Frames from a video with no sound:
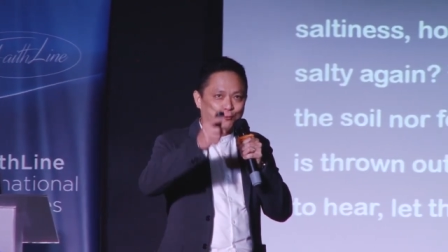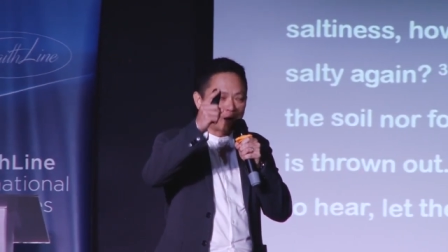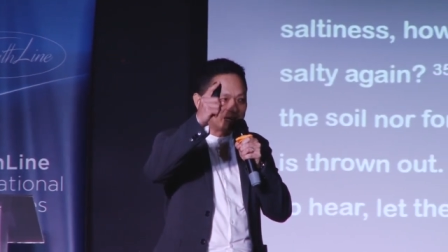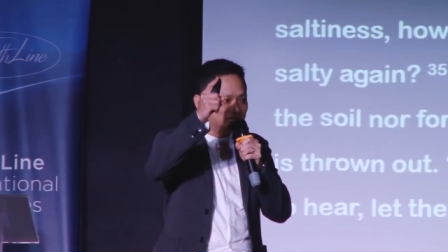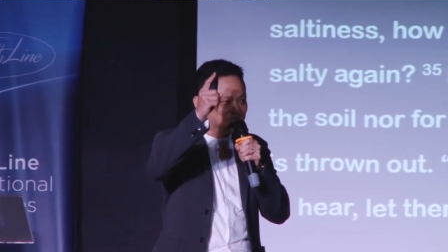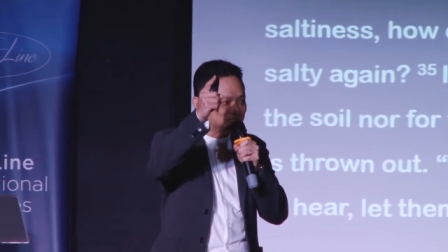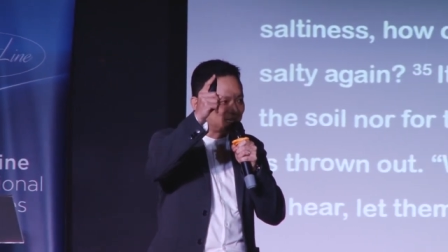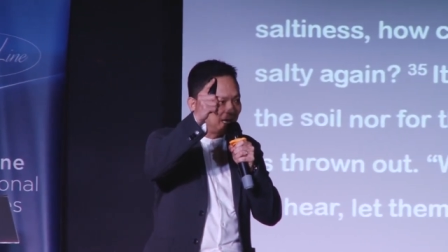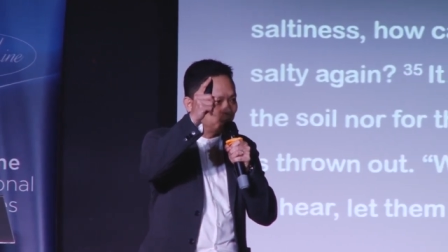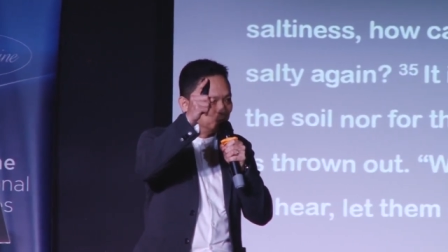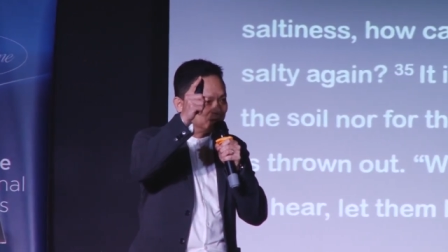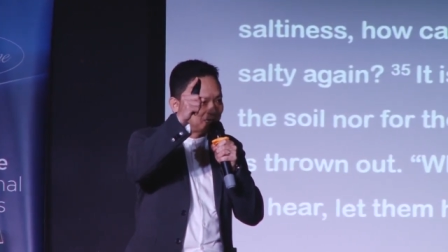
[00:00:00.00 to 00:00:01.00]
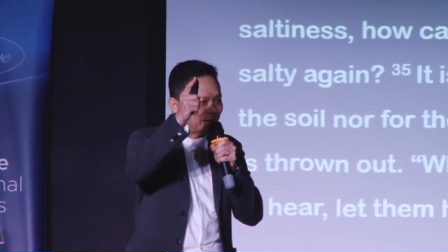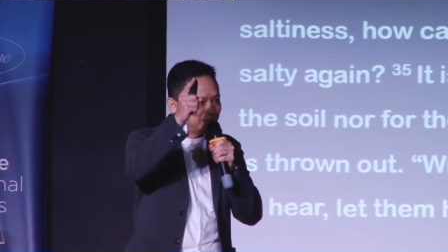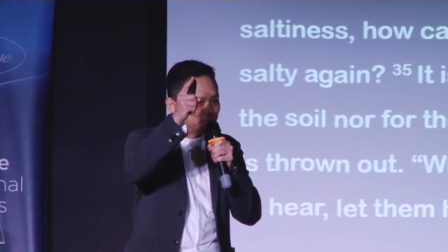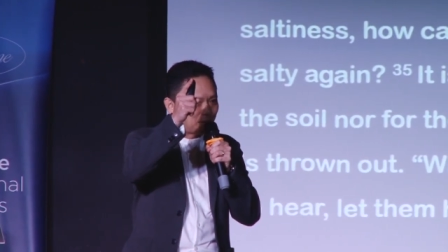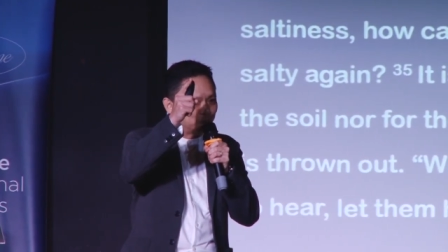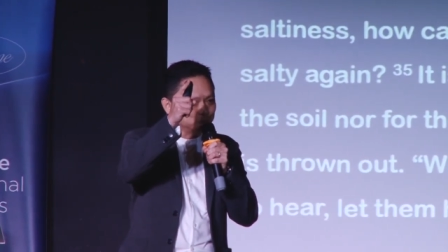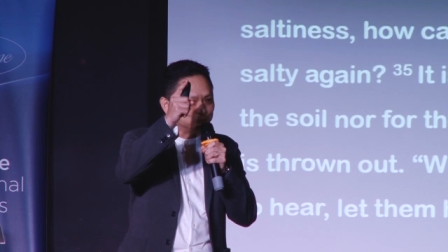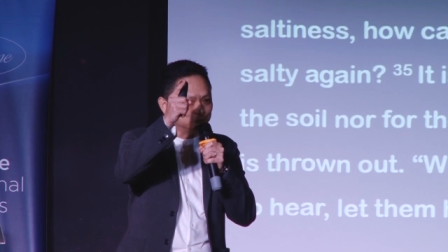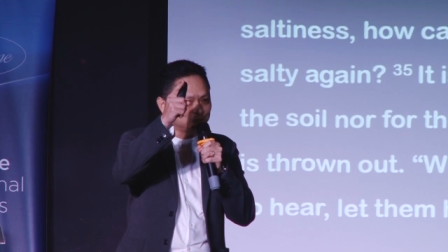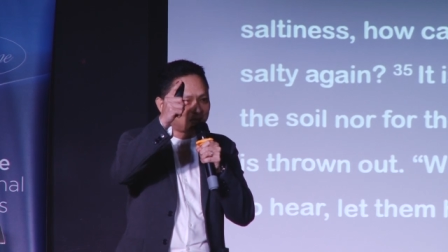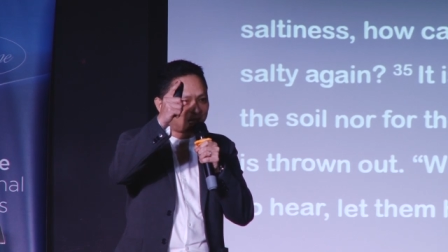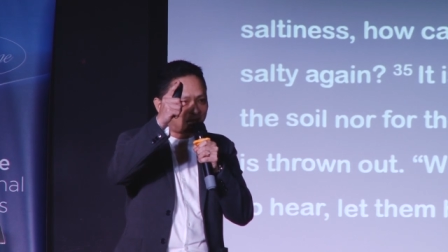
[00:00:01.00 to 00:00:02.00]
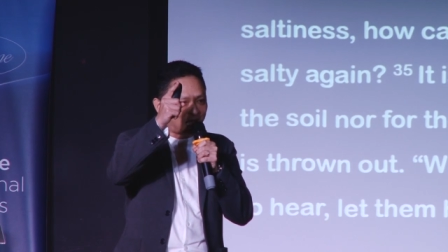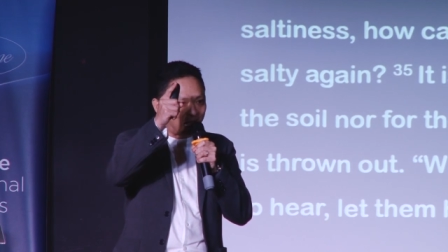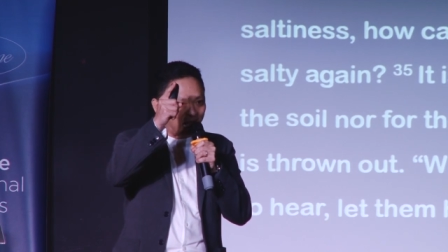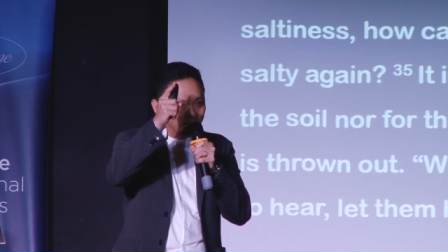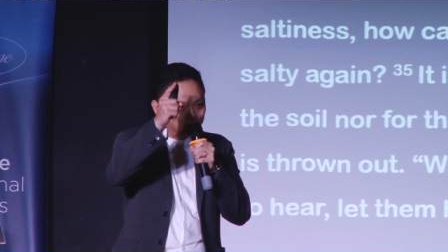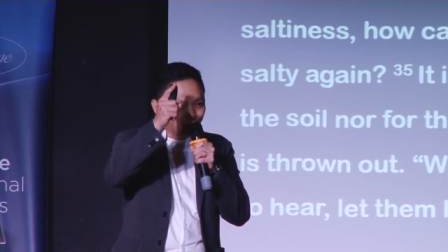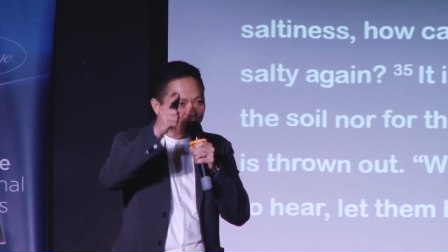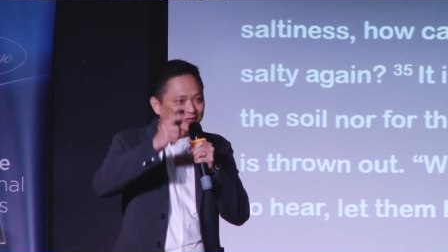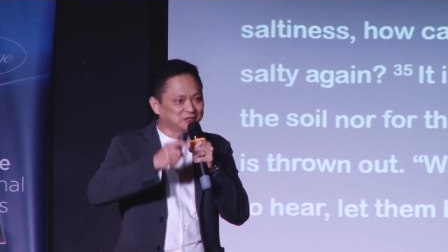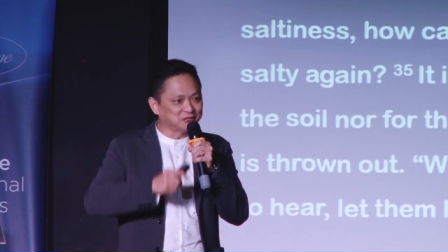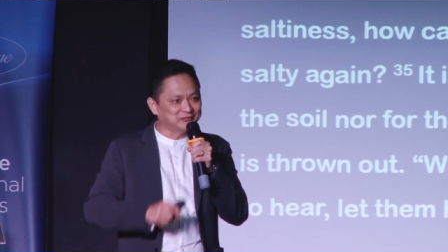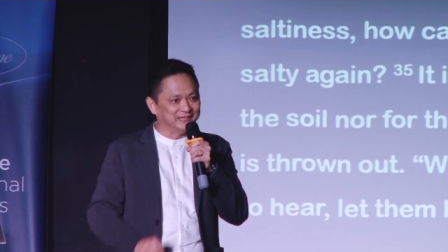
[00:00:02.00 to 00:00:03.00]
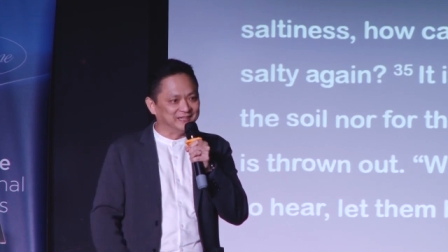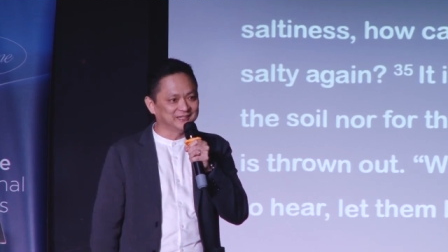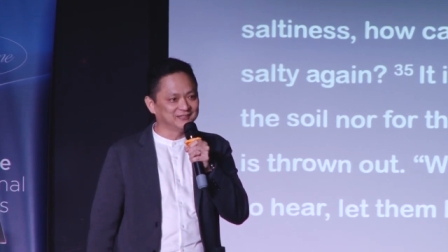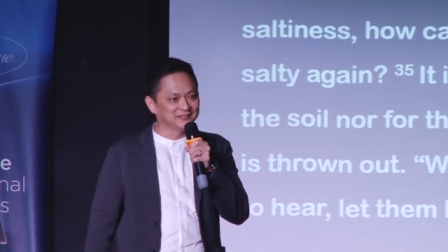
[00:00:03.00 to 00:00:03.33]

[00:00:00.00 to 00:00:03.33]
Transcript: what he said would tantamount to idolatry.